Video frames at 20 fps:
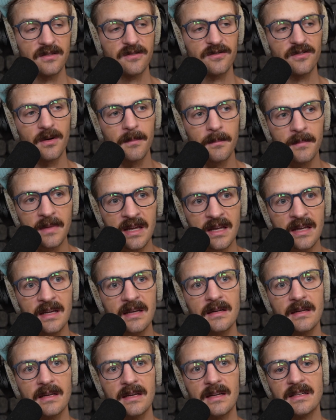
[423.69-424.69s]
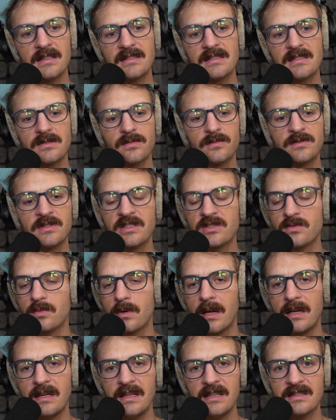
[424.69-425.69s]
For me, it's just
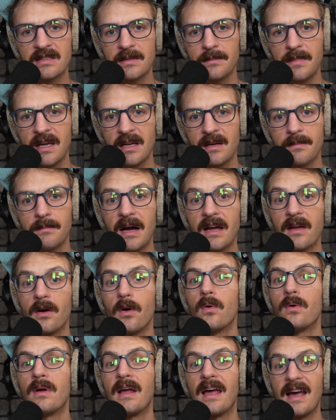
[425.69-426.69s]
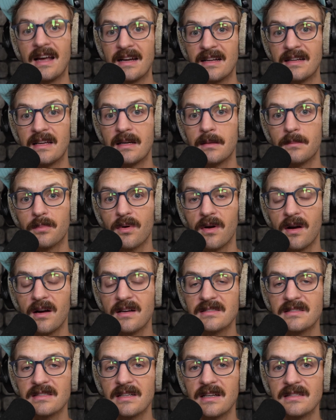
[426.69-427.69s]
when I need to make my own editing
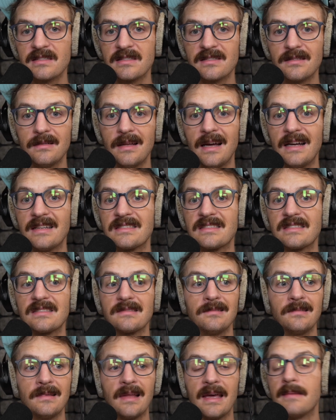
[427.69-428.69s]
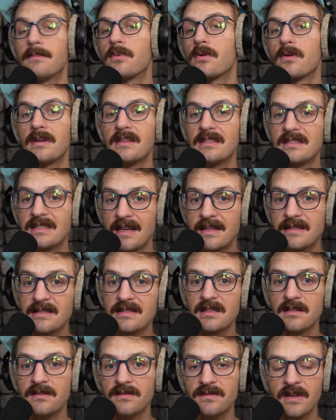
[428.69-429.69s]
process less labor
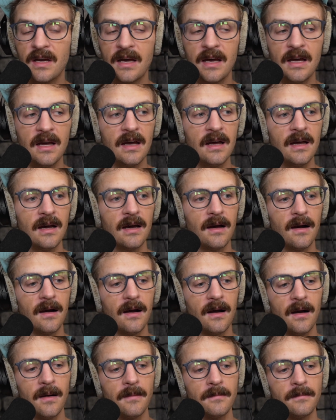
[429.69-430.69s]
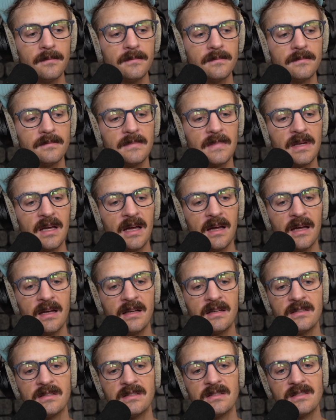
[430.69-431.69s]
intensive.
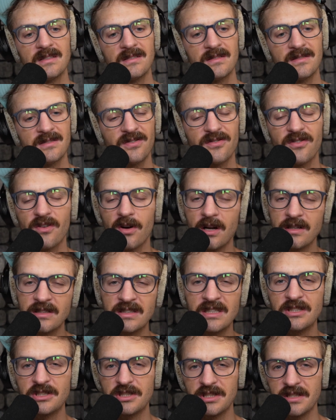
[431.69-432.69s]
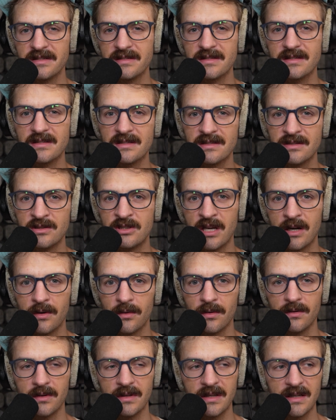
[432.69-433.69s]
And for auditions,
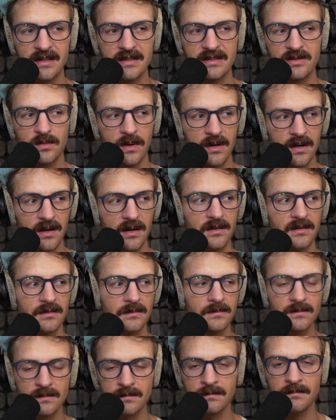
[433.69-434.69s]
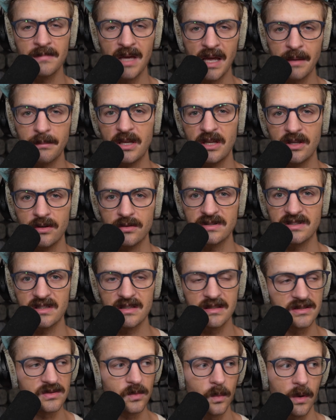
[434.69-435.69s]
generally, is when I'll maybe use
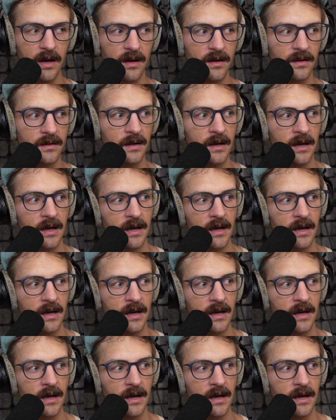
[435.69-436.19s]
it as well.